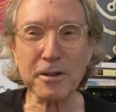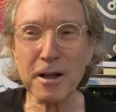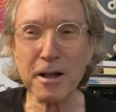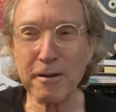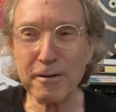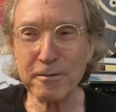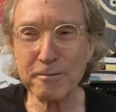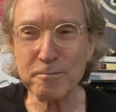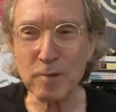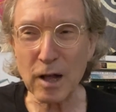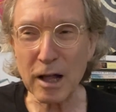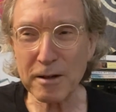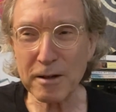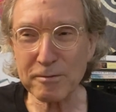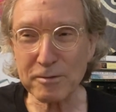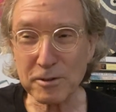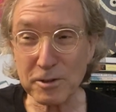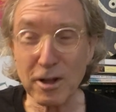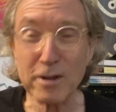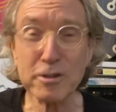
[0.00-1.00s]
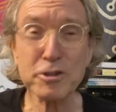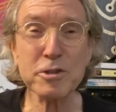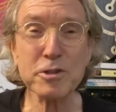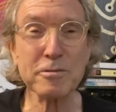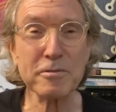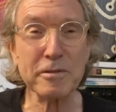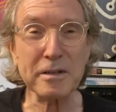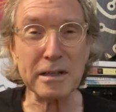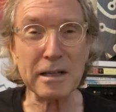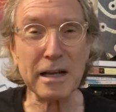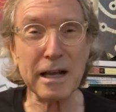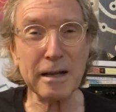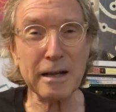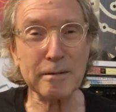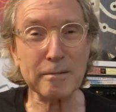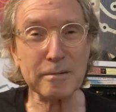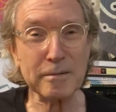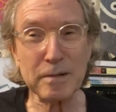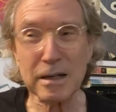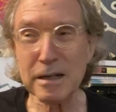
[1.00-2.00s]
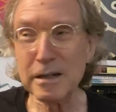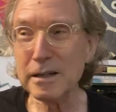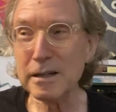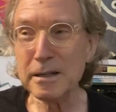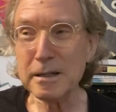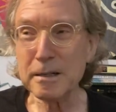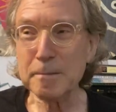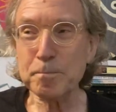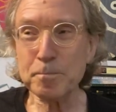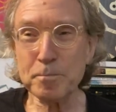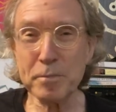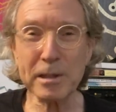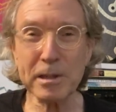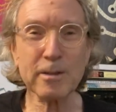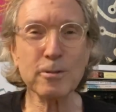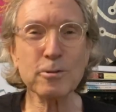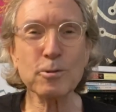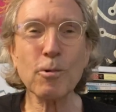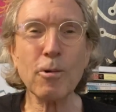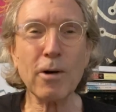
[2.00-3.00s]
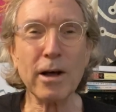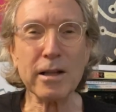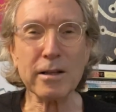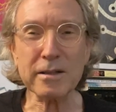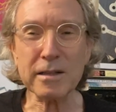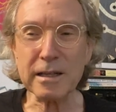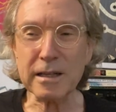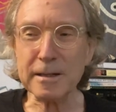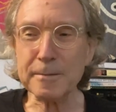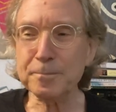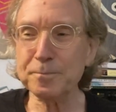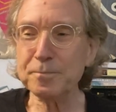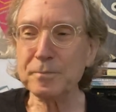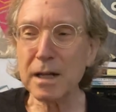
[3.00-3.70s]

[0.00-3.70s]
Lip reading: of luxury and build quality.